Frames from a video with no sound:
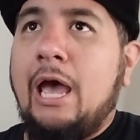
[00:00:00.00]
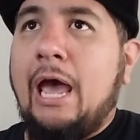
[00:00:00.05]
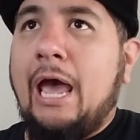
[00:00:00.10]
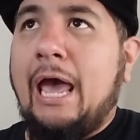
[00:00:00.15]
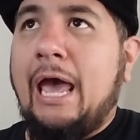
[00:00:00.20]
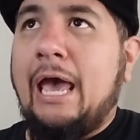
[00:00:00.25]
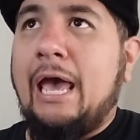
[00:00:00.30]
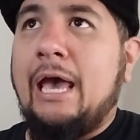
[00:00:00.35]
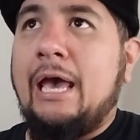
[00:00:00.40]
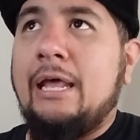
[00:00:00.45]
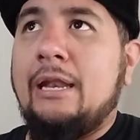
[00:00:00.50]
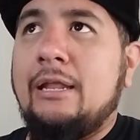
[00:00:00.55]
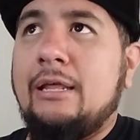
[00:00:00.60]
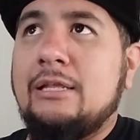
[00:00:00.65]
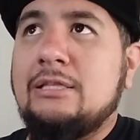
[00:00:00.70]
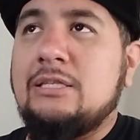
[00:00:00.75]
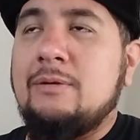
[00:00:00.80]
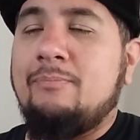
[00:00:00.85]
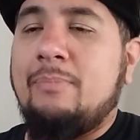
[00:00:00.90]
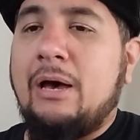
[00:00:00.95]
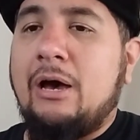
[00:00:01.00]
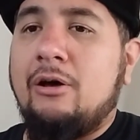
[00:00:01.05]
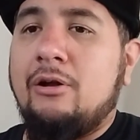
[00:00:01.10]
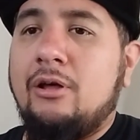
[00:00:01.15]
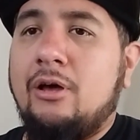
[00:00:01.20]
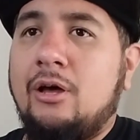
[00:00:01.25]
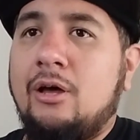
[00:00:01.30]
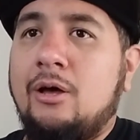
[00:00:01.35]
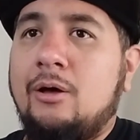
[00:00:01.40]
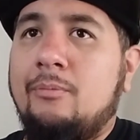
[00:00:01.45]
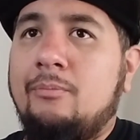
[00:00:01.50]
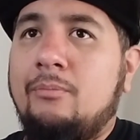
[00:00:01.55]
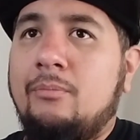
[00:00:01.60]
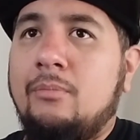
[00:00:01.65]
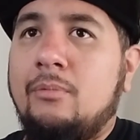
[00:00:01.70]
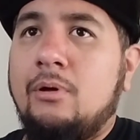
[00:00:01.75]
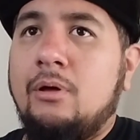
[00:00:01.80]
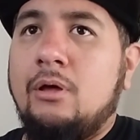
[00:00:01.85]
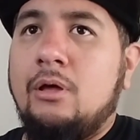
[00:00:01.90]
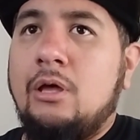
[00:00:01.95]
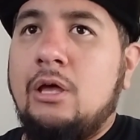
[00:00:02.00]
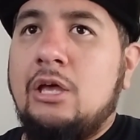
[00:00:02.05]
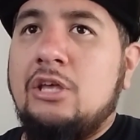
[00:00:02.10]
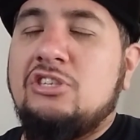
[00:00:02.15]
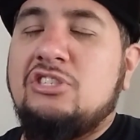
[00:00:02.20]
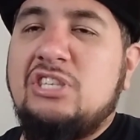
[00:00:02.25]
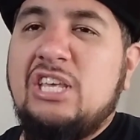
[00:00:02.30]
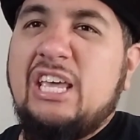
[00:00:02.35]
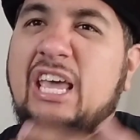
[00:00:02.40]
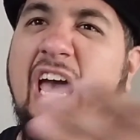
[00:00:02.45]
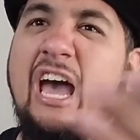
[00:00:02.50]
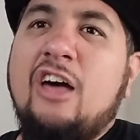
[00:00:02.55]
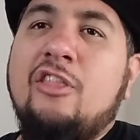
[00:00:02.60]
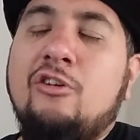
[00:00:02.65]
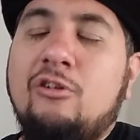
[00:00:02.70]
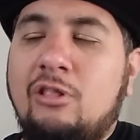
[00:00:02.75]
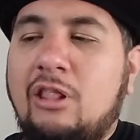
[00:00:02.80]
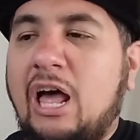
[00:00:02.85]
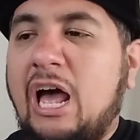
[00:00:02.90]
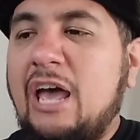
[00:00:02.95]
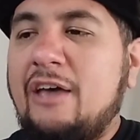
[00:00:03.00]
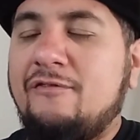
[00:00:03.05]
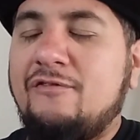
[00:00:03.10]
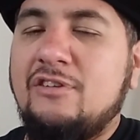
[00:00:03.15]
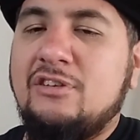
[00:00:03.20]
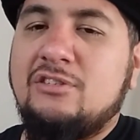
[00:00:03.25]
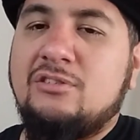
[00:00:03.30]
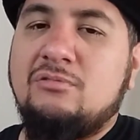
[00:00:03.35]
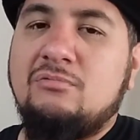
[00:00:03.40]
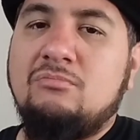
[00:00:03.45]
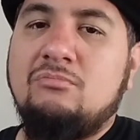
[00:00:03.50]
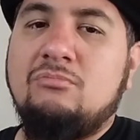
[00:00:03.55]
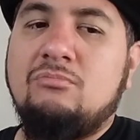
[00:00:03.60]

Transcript: And it's about seeing how their life is,